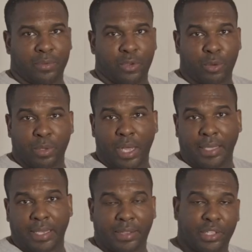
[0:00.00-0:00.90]
normally I
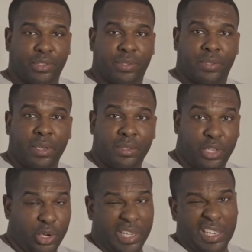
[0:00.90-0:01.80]
take this
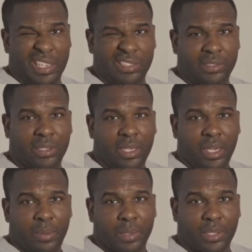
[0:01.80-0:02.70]
turkey hunting
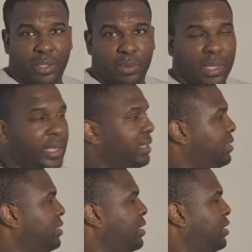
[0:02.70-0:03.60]
because I do like
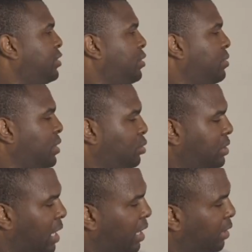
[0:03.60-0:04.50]
shooting those
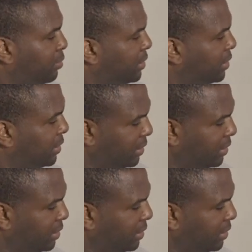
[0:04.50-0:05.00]
toms.